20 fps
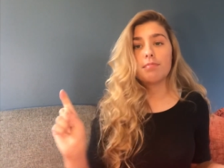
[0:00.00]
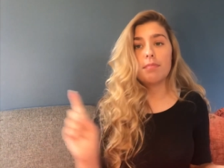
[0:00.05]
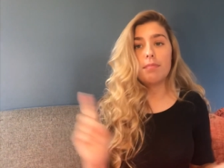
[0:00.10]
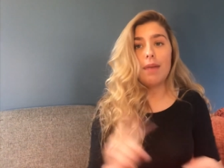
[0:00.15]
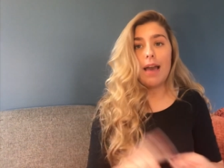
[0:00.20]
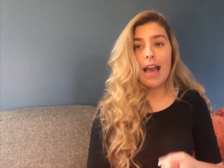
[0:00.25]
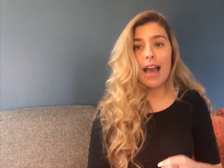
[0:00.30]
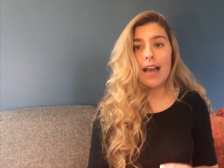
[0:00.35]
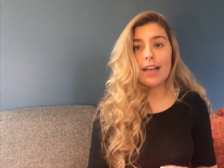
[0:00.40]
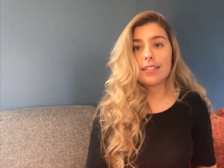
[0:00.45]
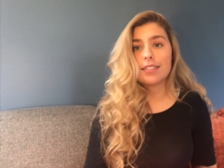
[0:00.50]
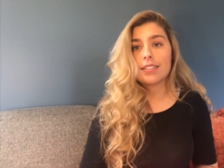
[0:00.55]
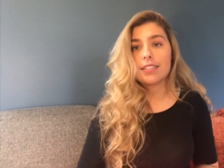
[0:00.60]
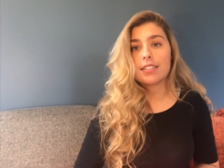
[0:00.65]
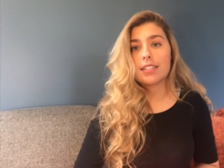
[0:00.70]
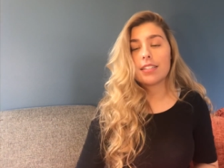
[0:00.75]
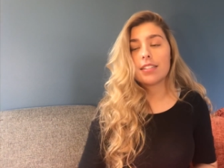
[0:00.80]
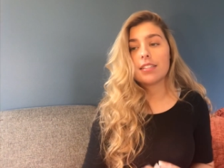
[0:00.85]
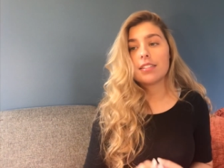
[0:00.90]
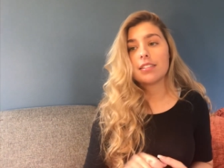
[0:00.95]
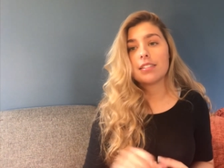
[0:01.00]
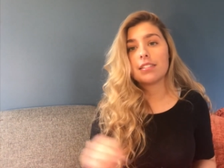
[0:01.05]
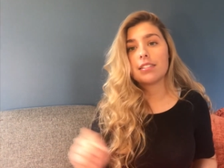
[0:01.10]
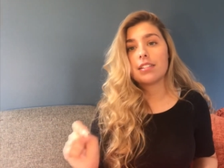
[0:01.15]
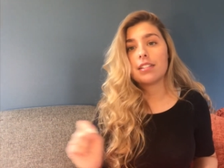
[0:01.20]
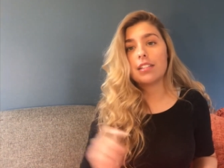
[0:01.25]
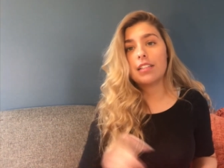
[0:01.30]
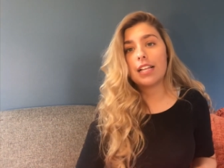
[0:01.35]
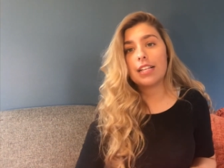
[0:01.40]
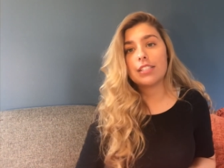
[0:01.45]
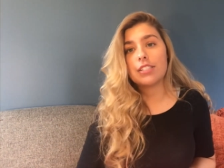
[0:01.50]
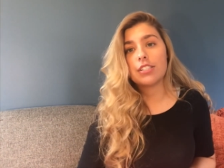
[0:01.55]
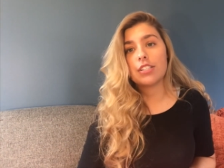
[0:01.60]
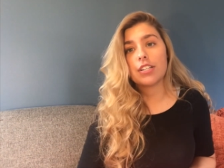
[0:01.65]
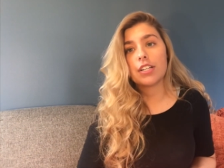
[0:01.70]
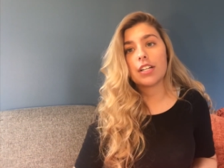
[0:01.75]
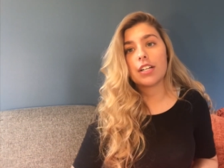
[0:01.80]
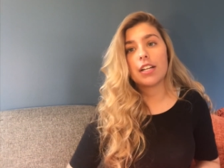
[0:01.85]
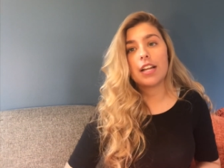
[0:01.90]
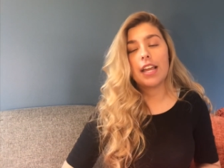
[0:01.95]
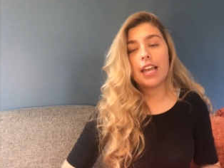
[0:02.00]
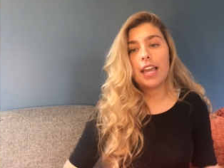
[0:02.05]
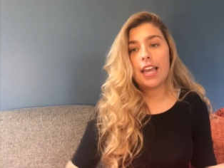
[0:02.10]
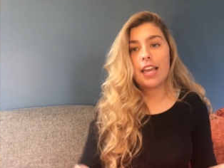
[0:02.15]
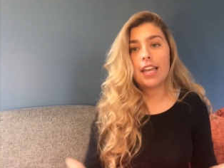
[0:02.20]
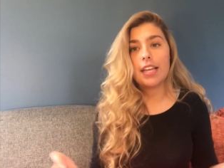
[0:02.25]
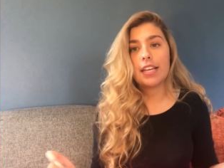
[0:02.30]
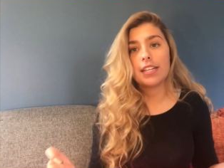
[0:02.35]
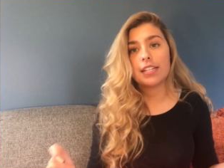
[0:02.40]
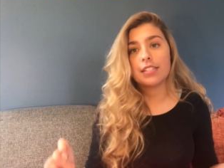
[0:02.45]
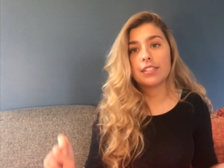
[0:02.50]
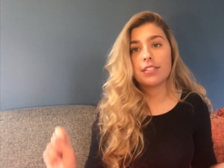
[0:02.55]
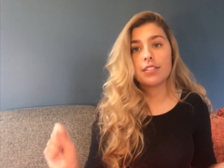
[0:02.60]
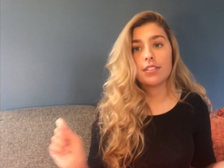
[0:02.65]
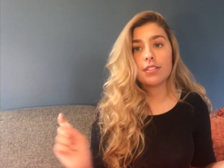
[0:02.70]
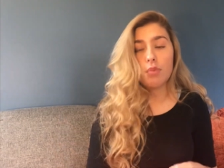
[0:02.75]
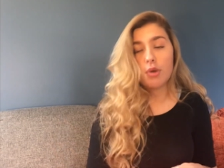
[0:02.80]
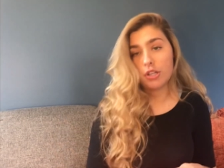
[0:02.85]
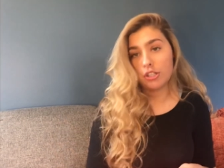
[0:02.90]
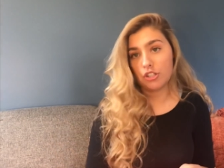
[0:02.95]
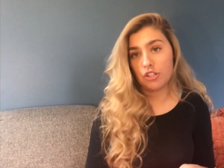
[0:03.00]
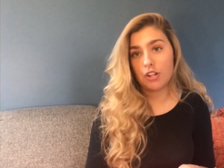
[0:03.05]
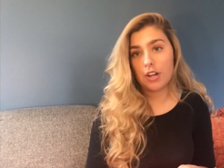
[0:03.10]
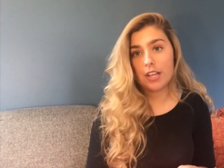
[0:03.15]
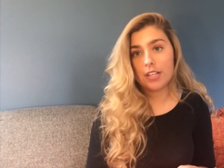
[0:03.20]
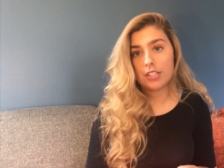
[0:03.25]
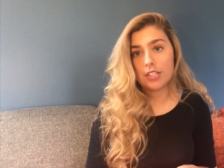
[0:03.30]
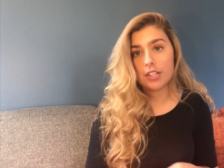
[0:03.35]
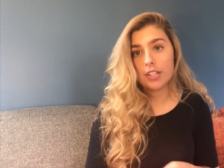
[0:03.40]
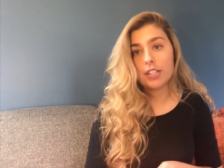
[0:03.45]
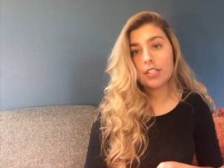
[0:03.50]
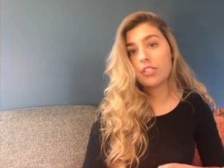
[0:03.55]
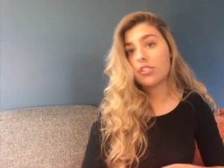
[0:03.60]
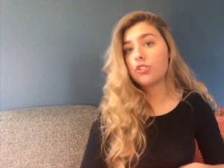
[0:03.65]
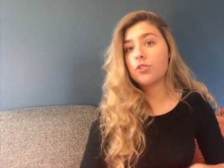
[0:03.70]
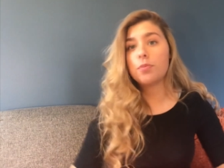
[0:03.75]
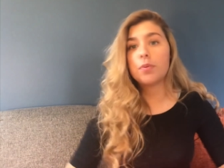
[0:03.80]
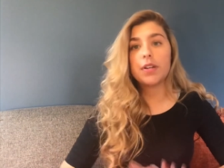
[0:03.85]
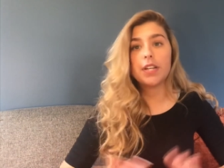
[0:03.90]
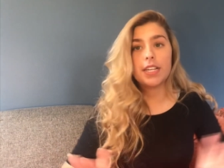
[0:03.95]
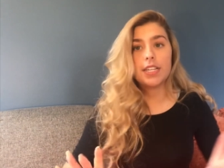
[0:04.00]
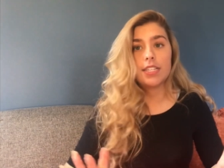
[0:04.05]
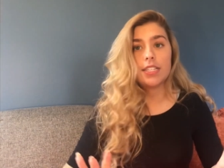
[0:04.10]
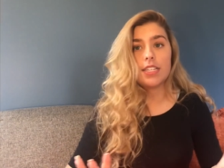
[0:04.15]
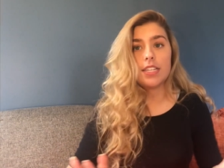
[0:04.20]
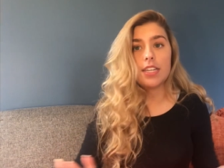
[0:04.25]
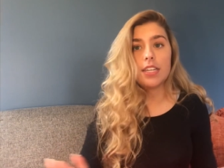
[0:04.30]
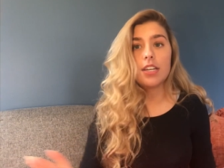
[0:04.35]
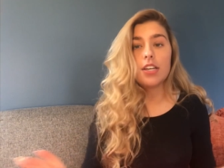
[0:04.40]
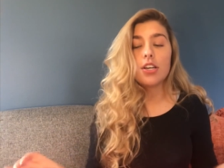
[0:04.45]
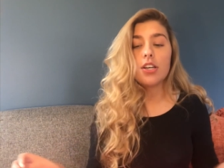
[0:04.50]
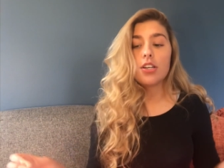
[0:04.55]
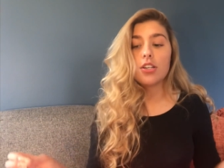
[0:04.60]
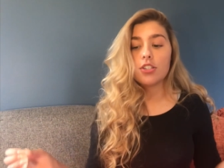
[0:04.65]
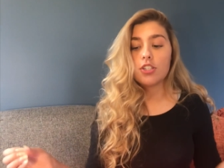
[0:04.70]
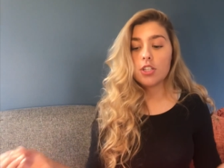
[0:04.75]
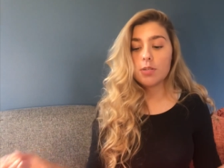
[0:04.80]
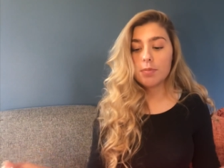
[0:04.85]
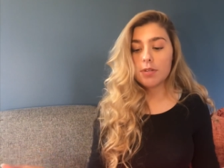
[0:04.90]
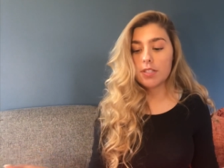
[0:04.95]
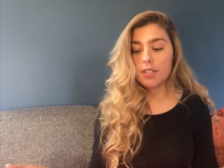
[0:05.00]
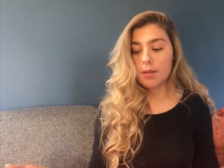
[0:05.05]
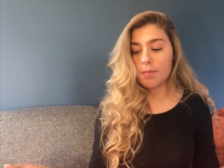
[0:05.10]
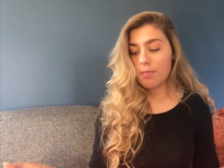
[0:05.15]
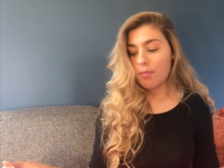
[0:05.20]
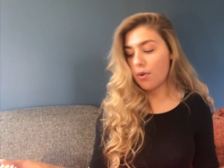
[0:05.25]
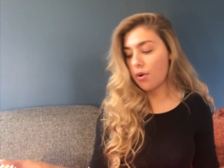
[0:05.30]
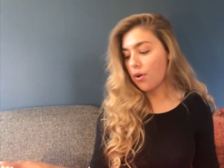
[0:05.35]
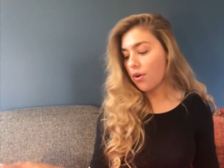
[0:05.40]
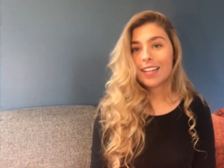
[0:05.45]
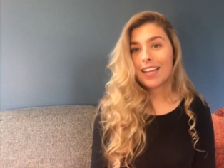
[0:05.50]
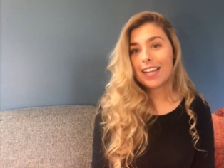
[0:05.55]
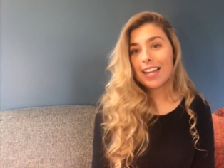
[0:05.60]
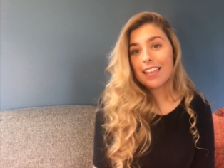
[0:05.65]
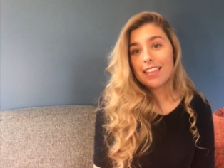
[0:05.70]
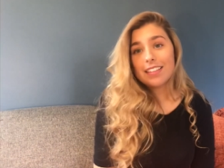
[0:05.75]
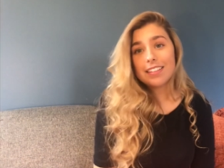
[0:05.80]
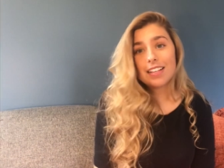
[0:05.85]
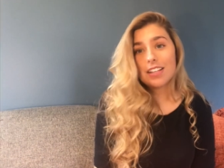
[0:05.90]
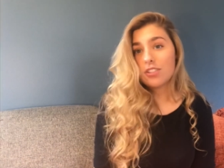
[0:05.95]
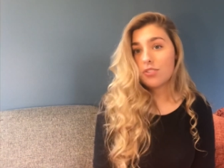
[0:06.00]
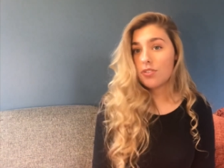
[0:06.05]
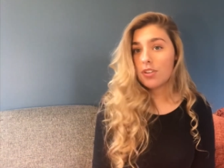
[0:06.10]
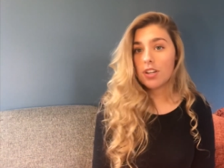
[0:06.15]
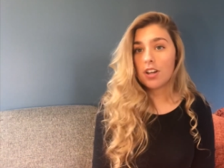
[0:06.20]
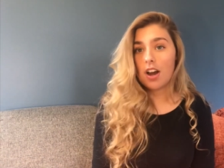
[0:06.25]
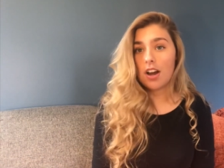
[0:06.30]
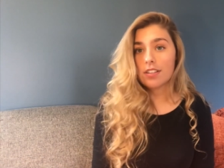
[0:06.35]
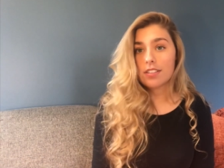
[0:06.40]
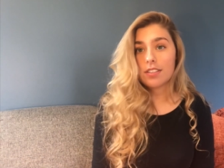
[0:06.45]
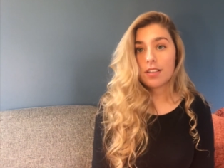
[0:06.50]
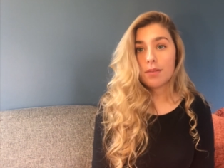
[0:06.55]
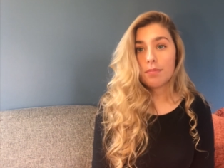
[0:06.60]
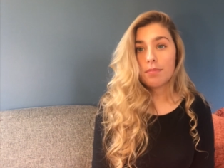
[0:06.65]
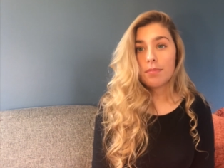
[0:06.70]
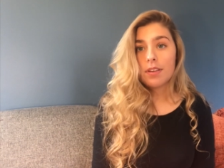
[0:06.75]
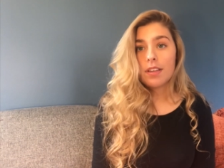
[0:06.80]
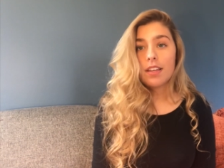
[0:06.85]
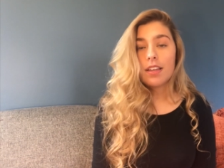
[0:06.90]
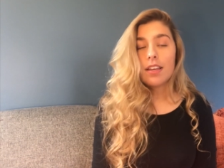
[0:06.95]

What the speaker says: mask, cleanser, and moisturizer. Super easy, super simple, and I think that's really awesome.